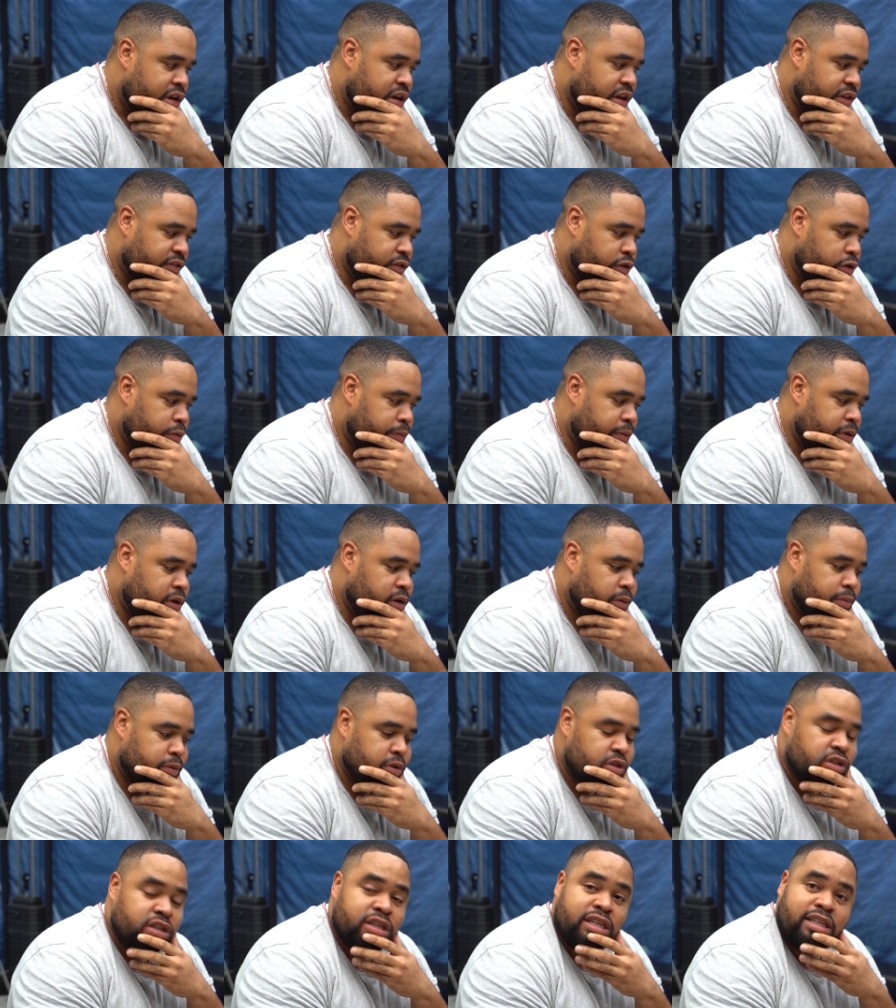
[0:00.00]
developing
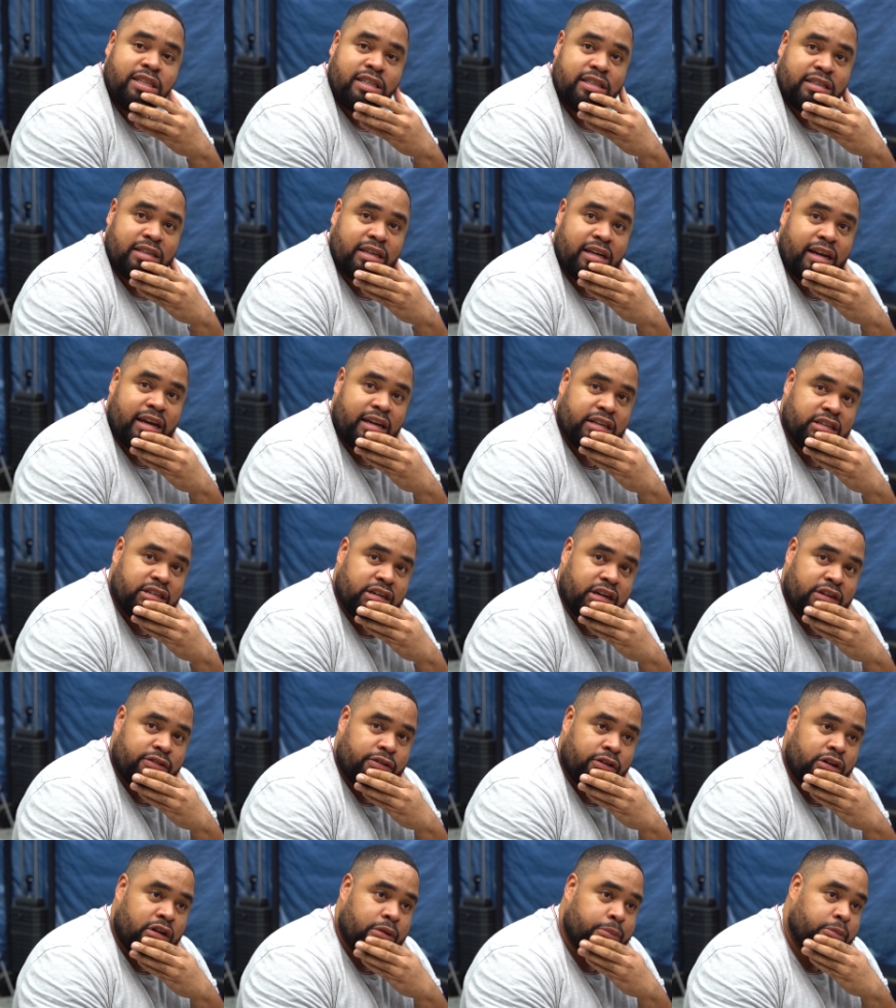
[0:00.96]
opportunities in
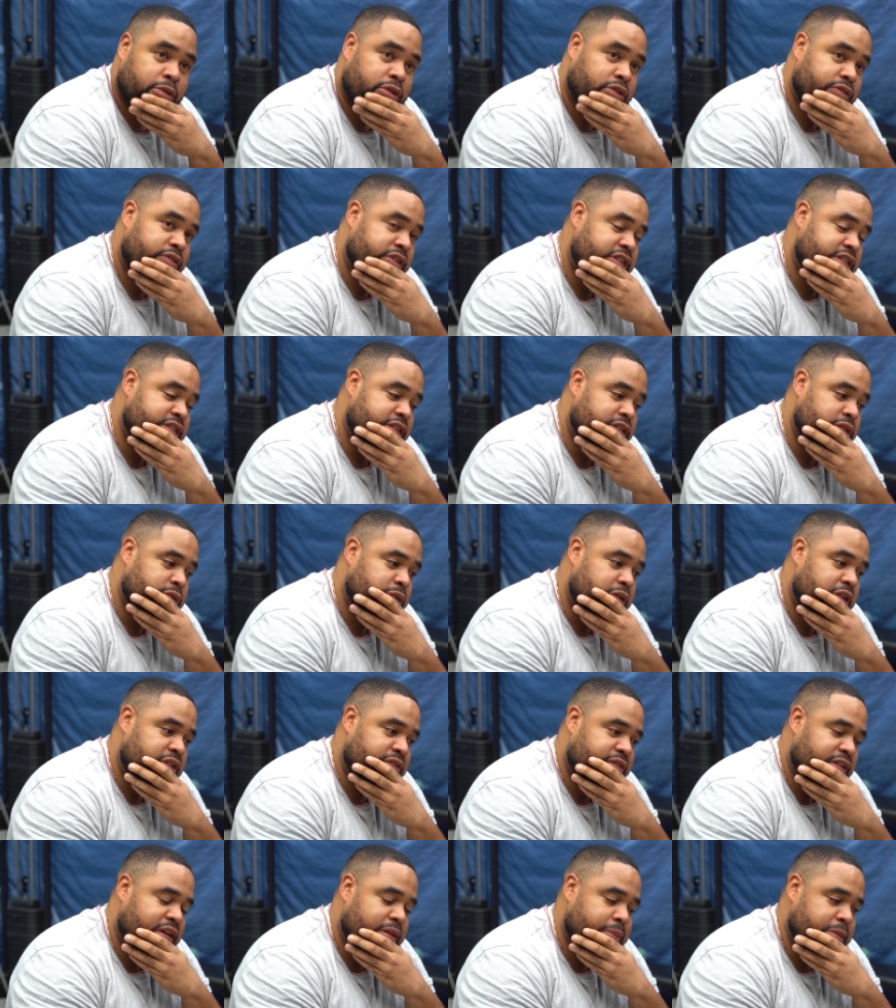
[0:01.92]
Nigeria for a number of reasons.
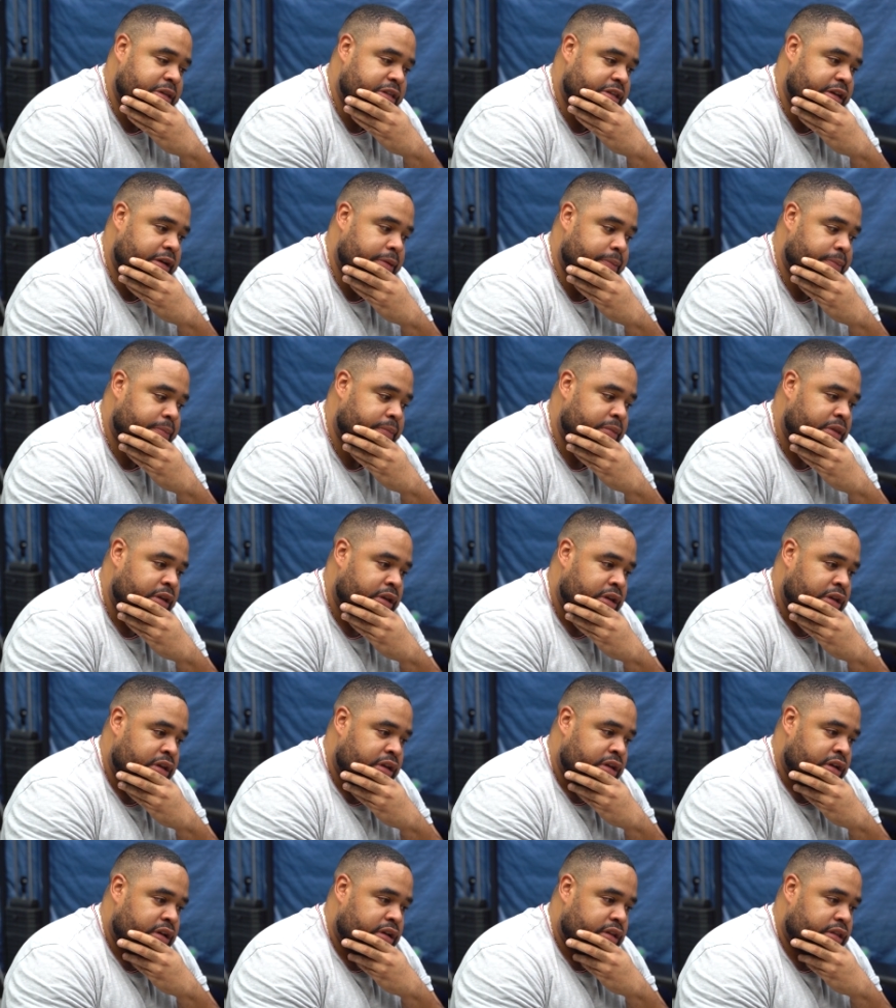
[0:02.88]
One of them is um.
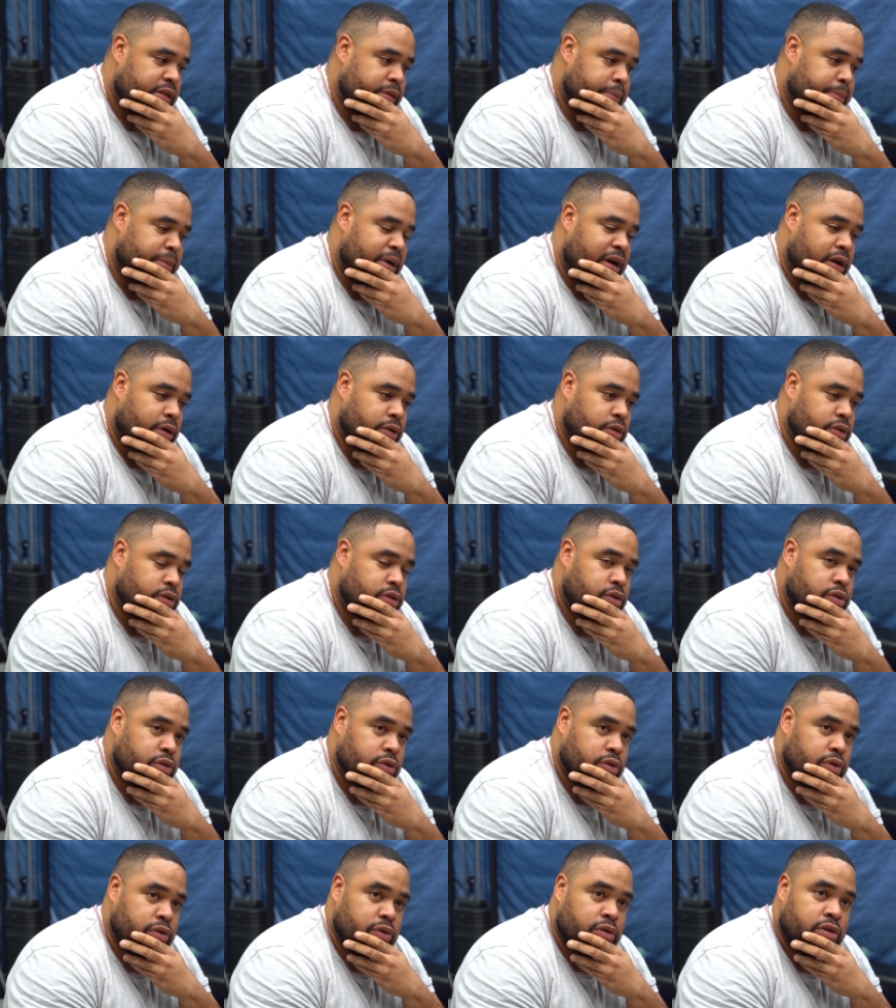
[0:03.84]
the pound
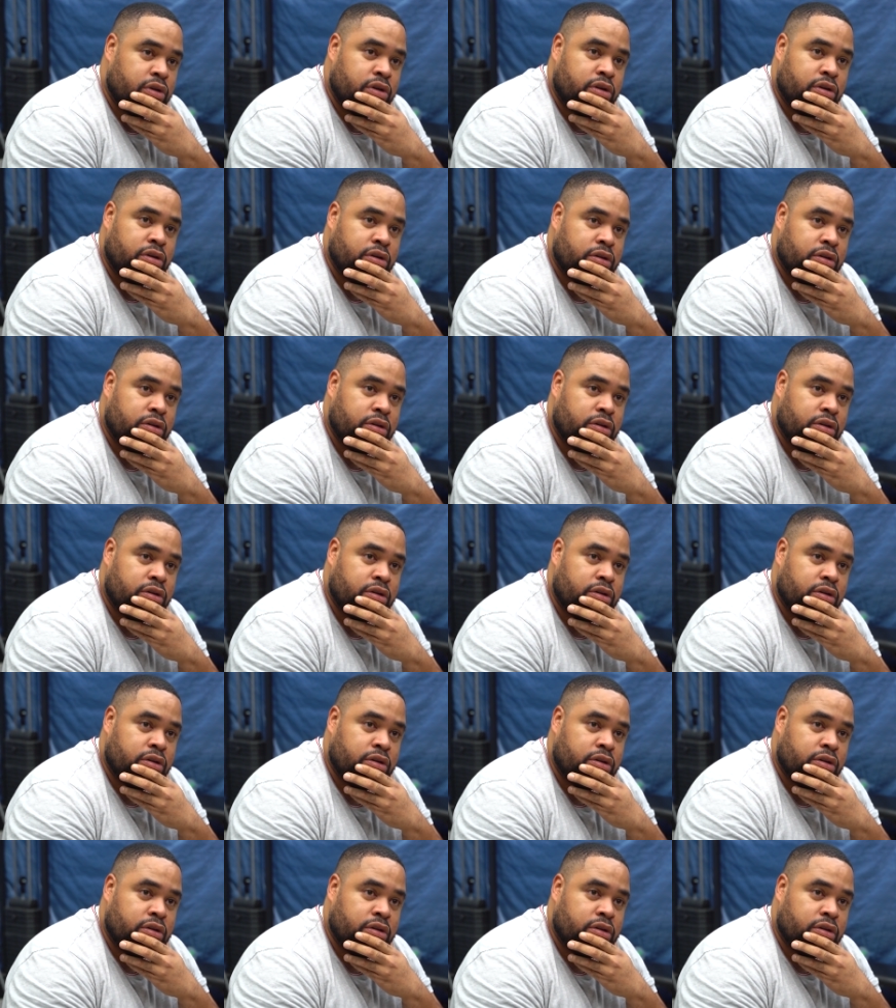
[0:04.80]
to